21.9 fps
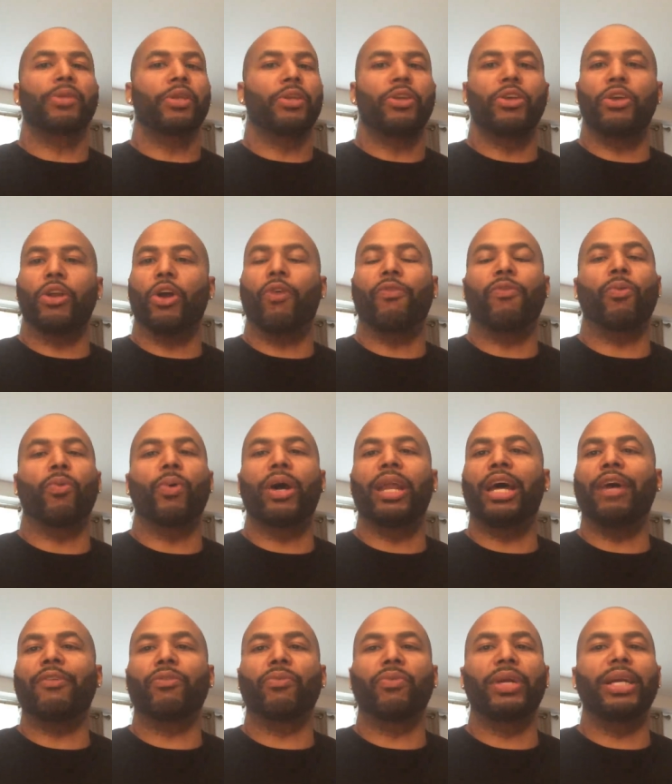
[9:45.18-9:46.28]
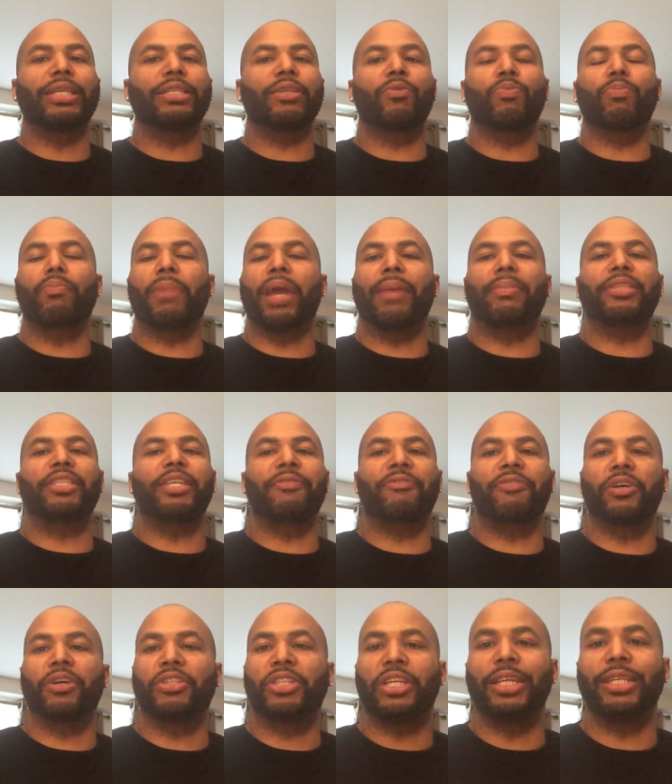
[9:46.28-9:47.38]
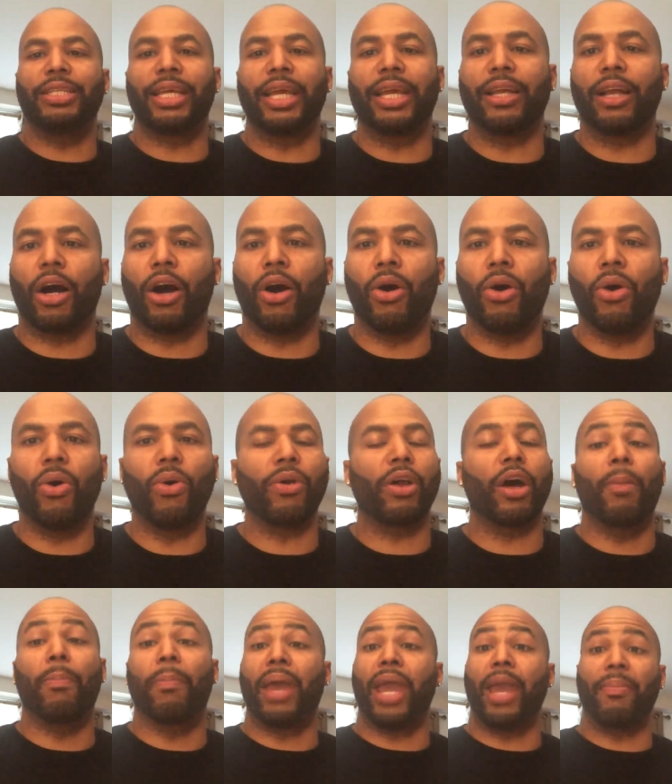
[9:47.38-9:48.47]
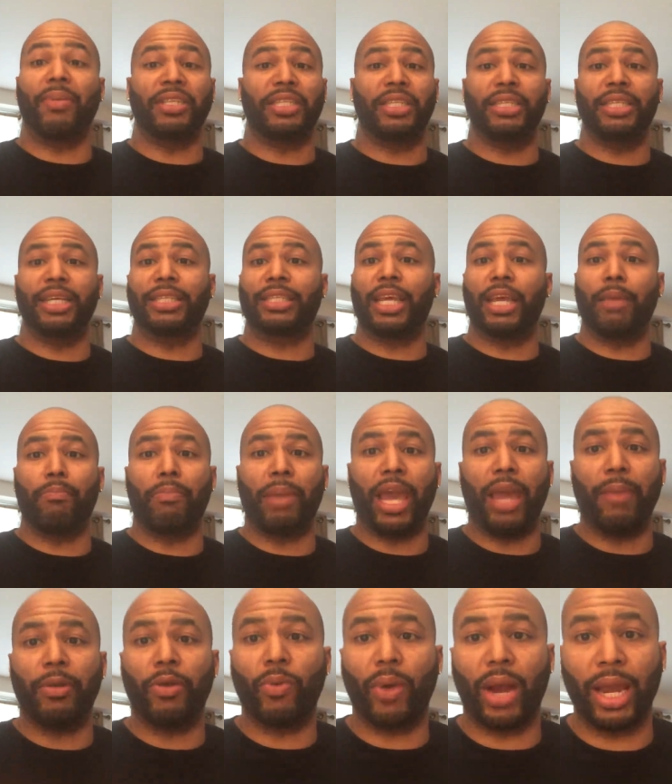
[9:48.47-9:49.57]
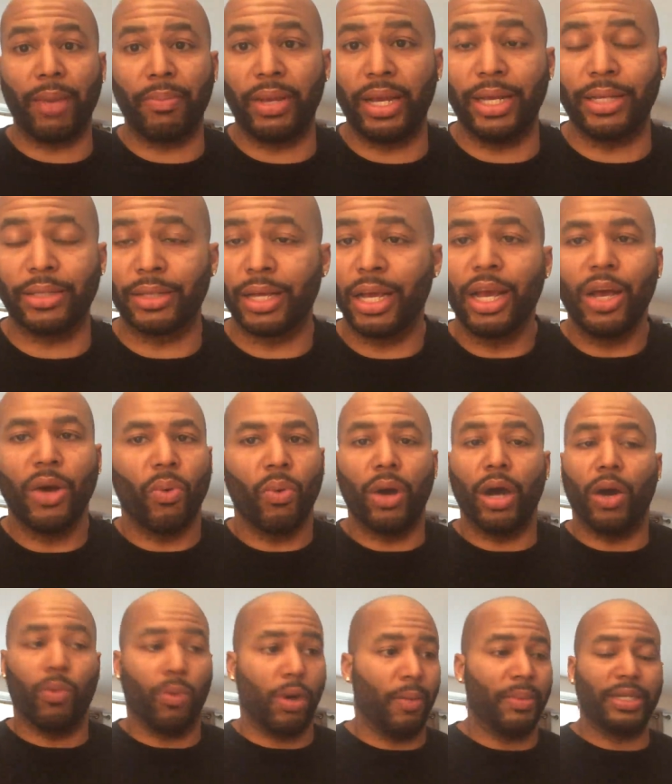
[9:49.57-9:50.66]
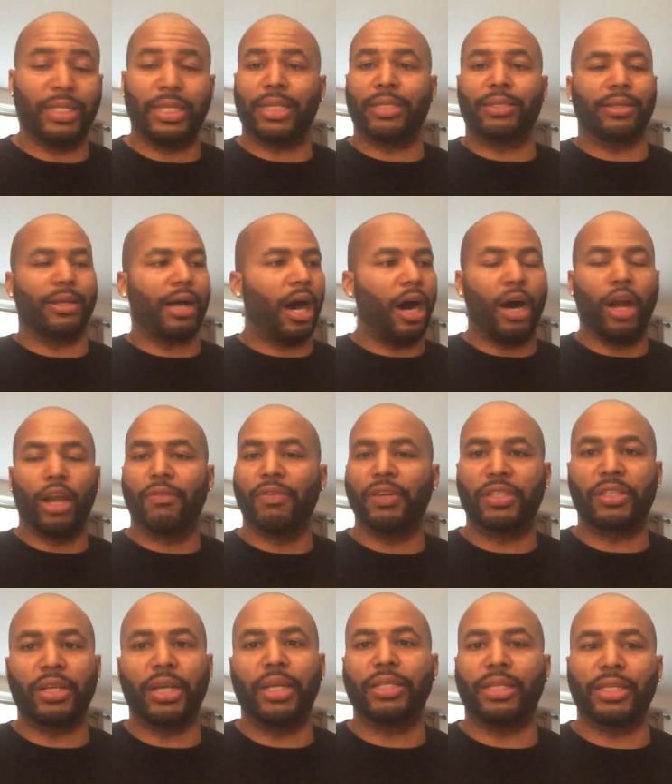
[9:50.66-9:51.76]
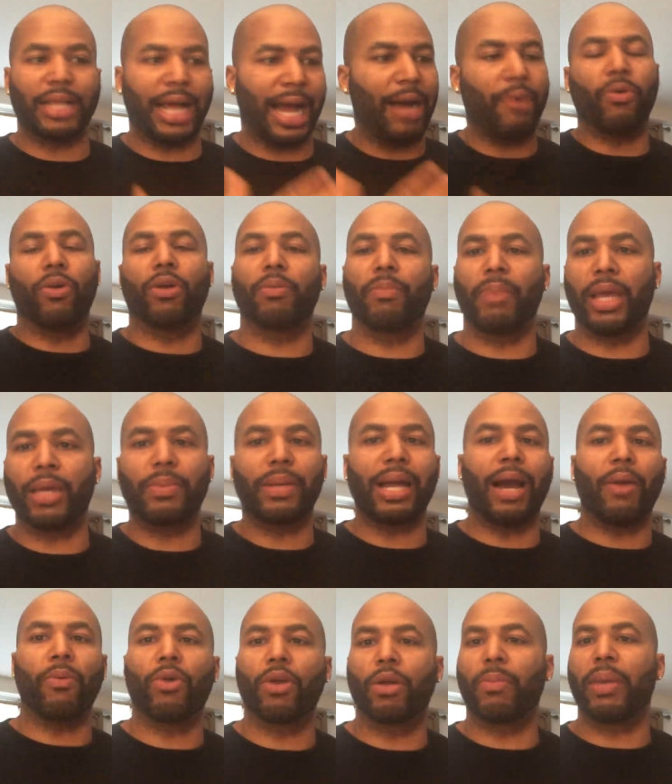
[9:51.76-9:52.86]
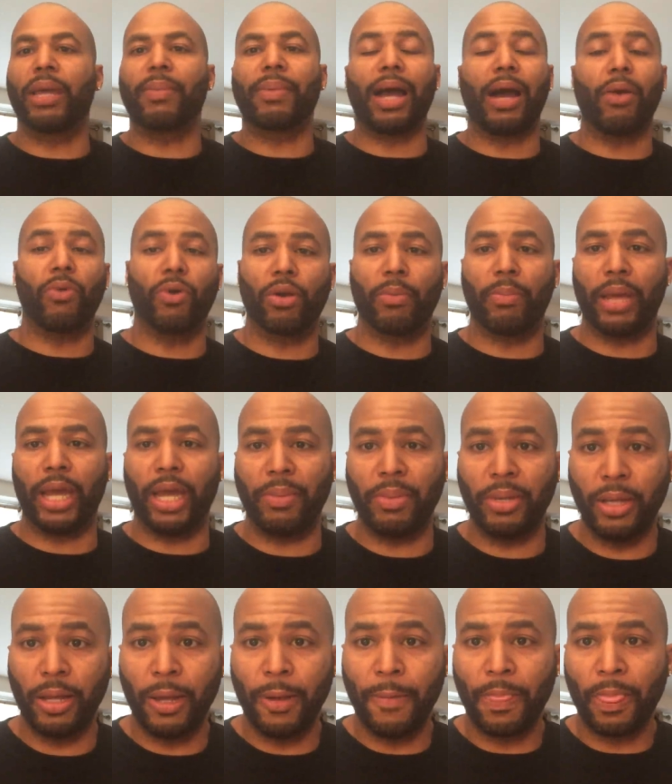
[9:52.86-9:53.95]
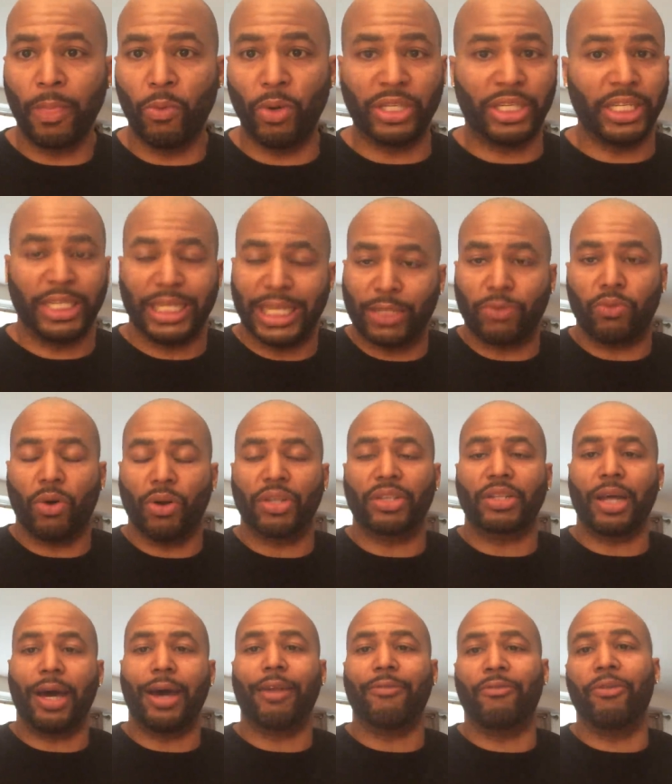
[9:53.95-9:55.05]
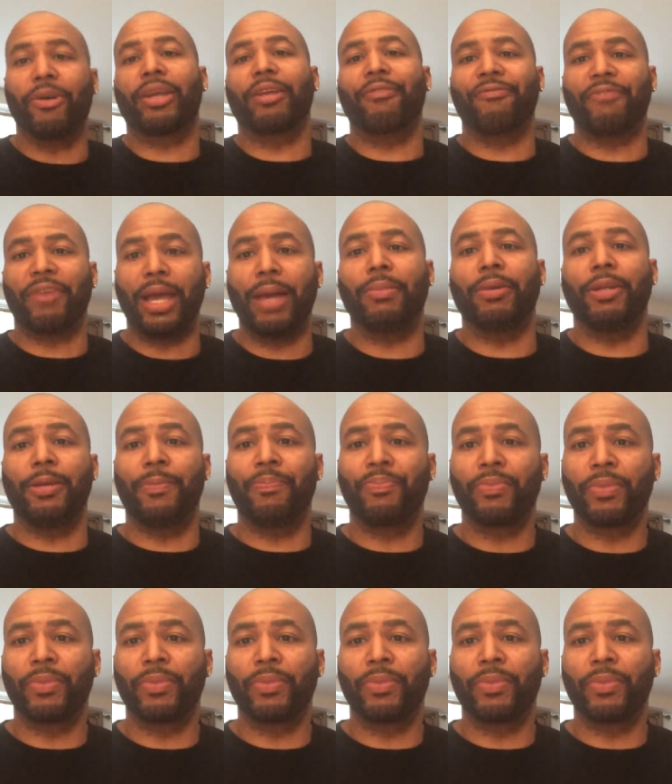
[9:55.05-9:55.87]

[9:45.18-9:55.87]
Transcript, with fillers: you know, for whatever reason, maybe she feels she's getting old or maybe she just get baby rabies, where a woman just all of a sudden just, I want a baby, I want a baby, I want a baby. Well, she just want to start a fucking family.